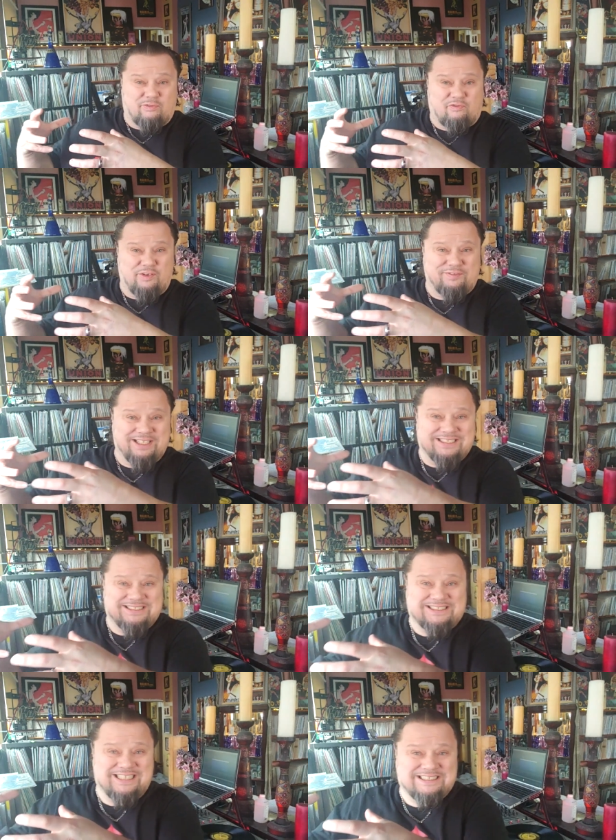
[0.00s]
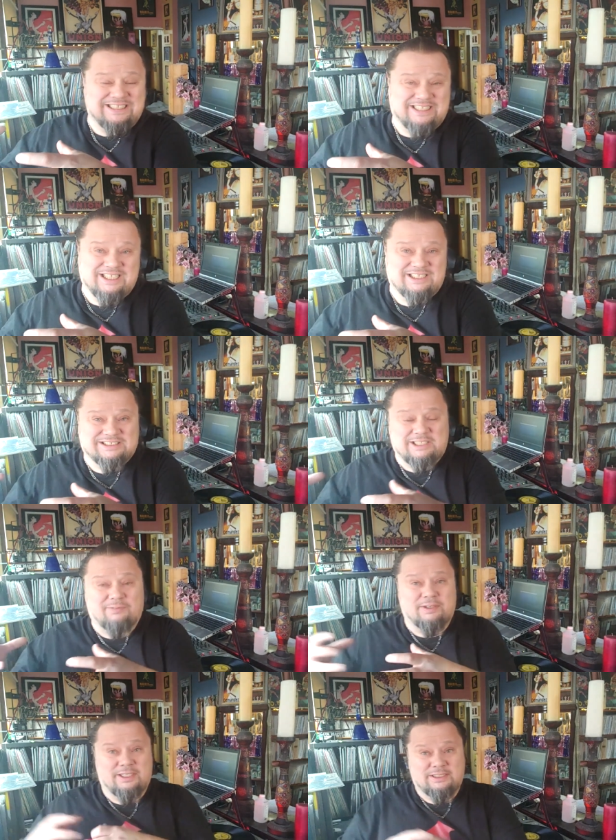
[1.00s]
the 50s and 60s into the
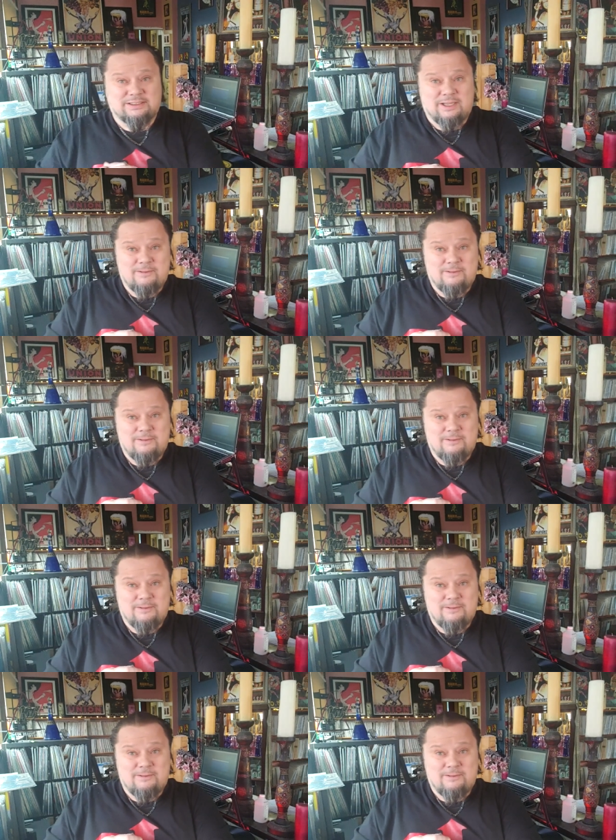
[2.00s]
70s